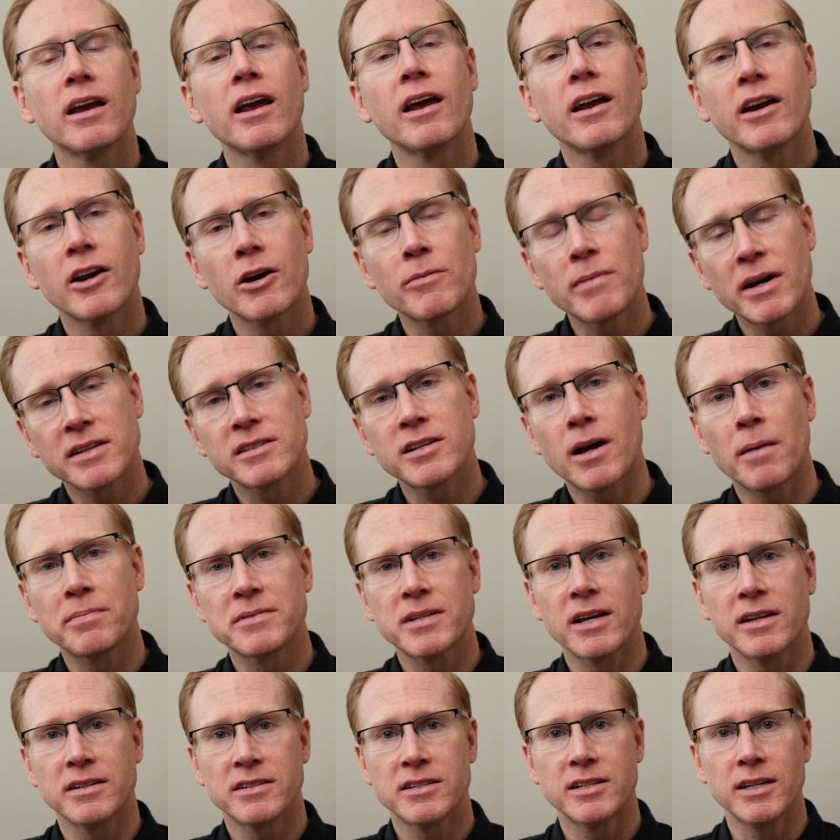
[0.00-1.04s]
here are my top
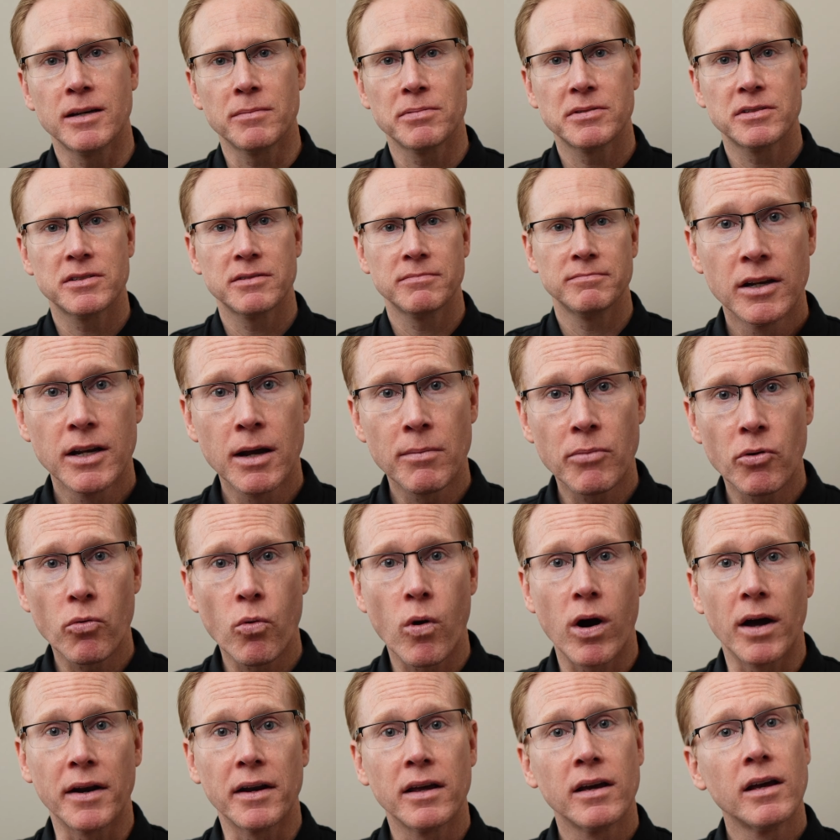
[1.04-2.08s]
10 tips. Number
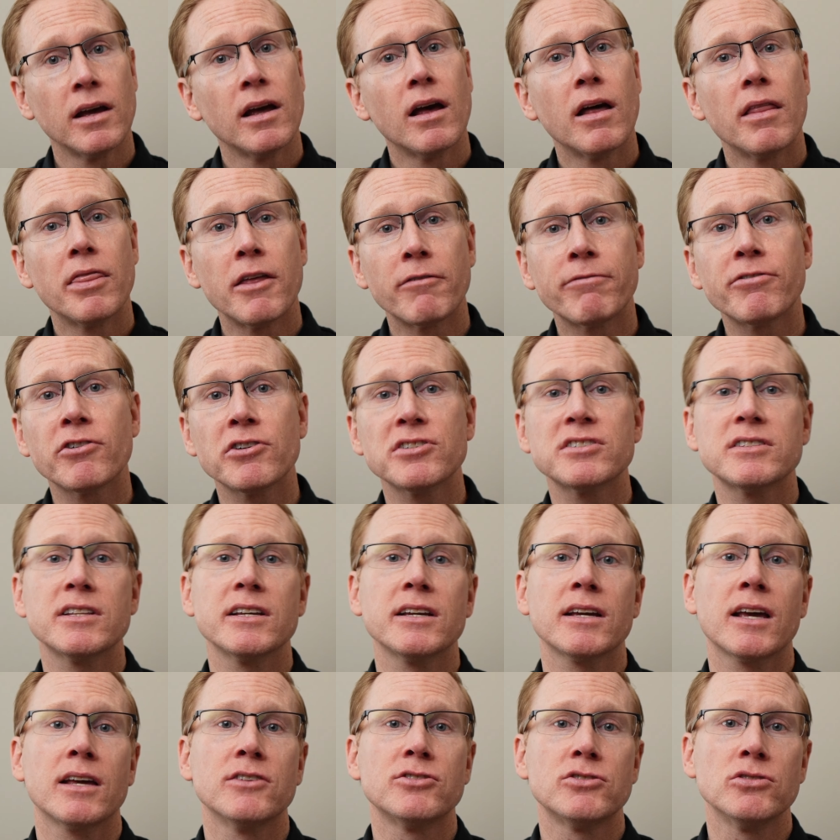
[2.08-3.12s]
1, the first
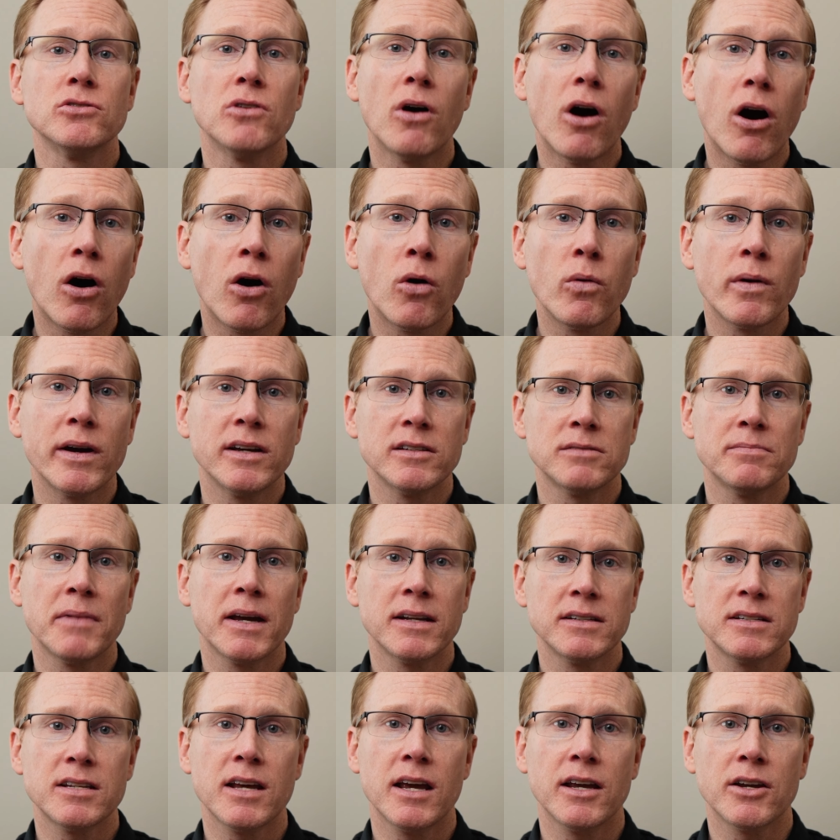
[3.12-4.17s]
thing is to always
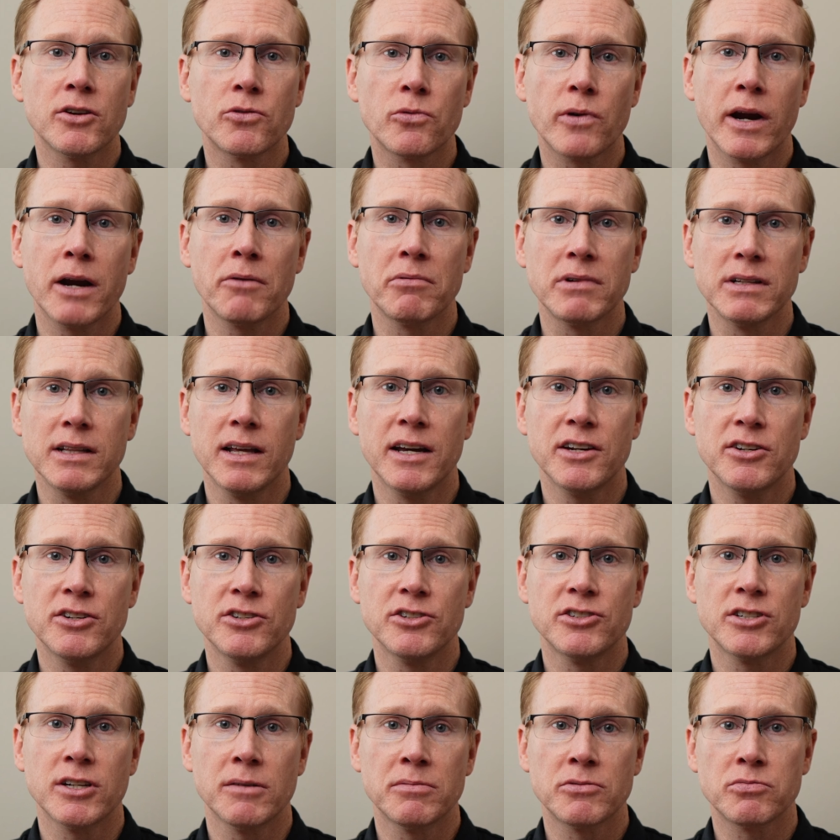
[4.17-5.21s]
maintain great
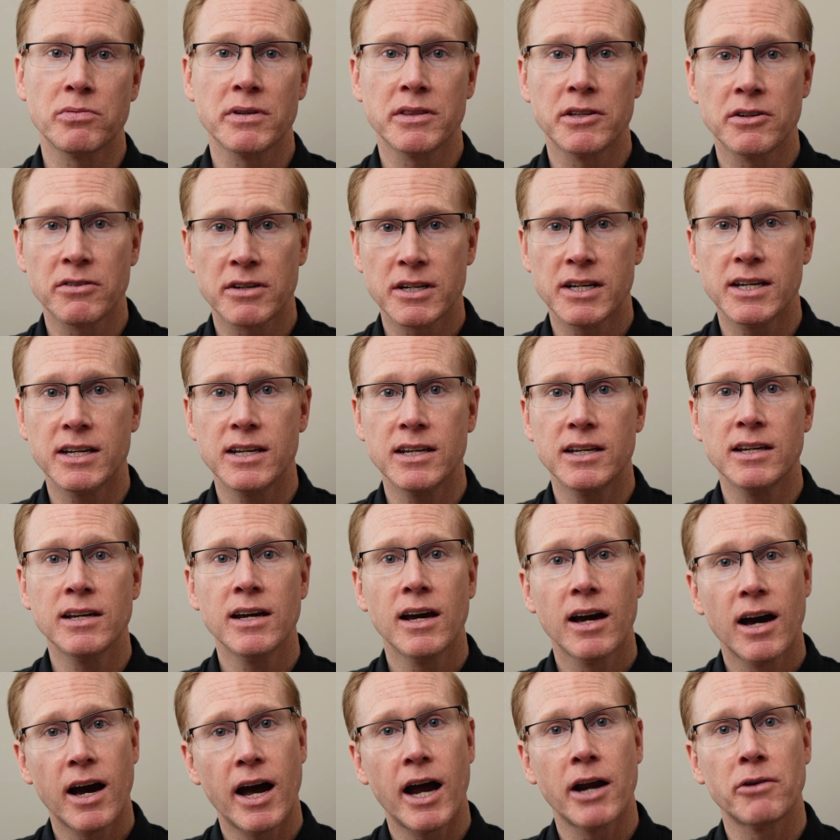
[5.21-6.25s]
relationships with your key
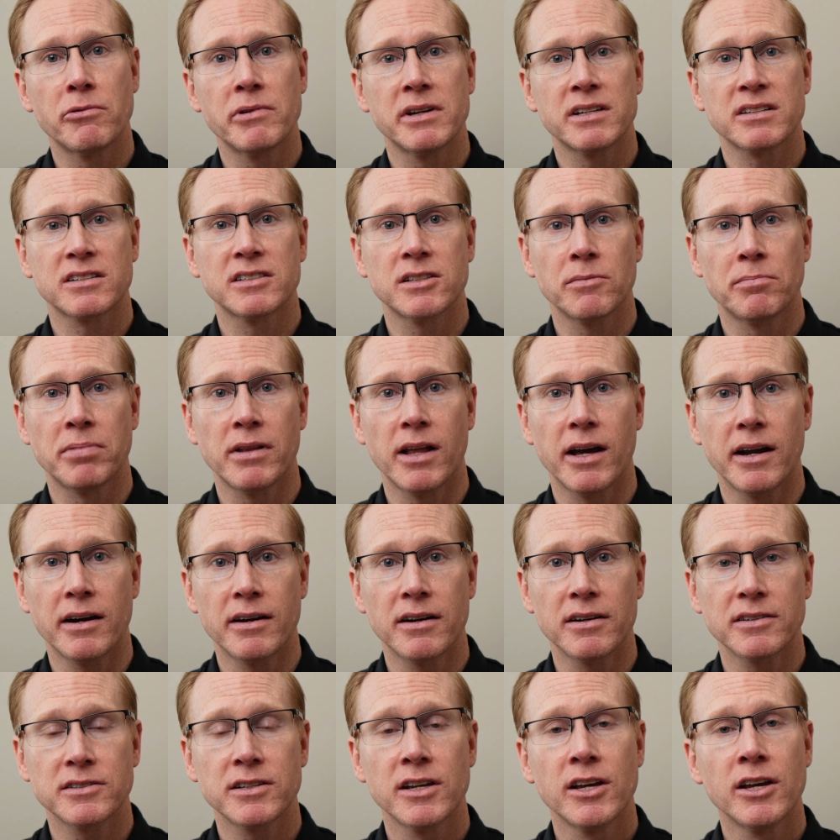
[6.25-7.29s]
high-risk
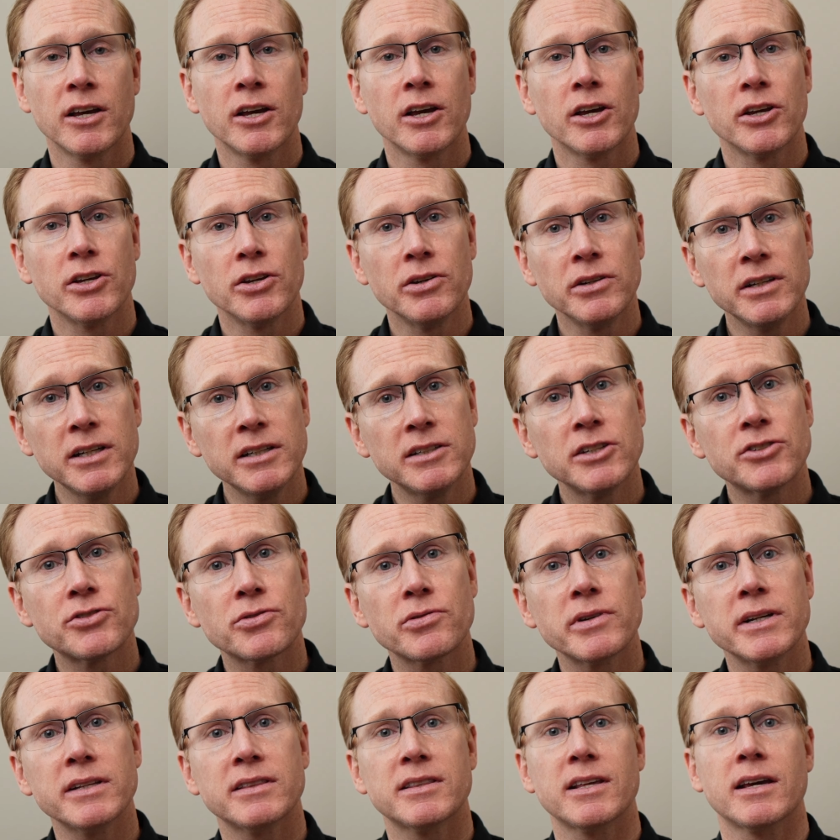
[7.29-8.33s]
suppliers. You need to
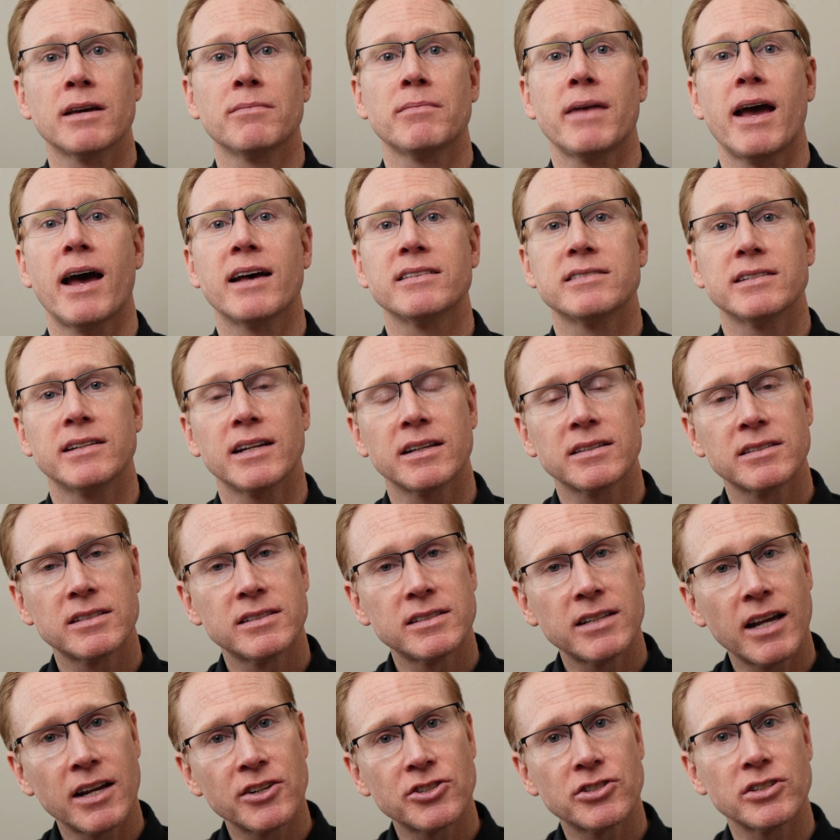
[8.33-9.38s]
treat them as an
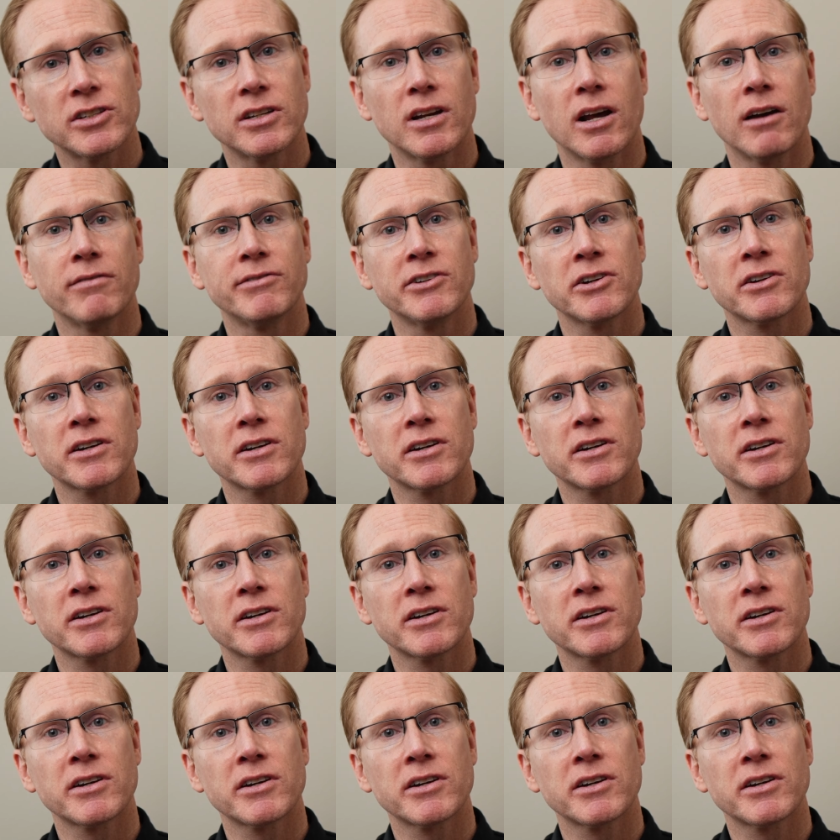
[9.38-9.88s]
extension of your